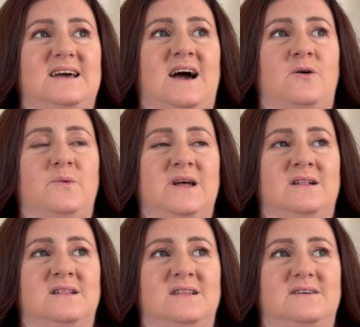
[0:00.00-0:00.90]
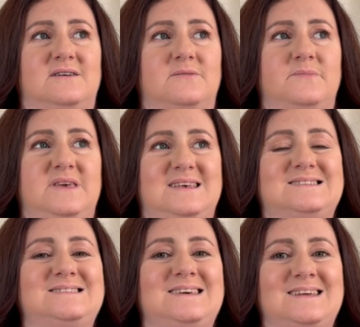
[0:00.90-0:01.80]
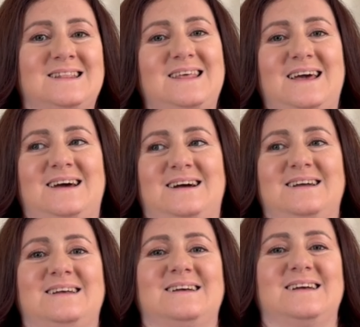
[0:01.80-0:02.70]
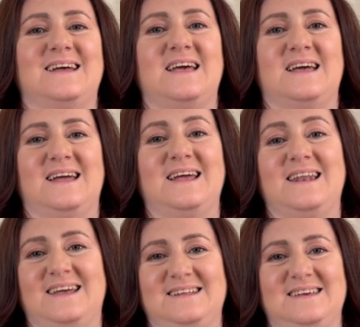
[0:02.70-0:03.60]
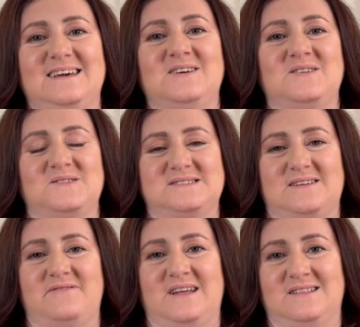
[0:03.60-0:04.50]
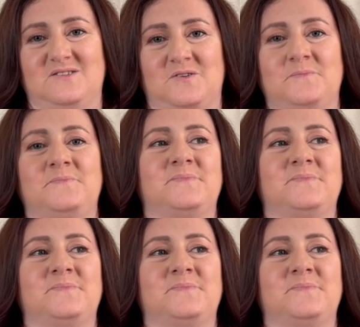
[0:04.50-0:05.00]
I will be seeing there a lady who's the vendor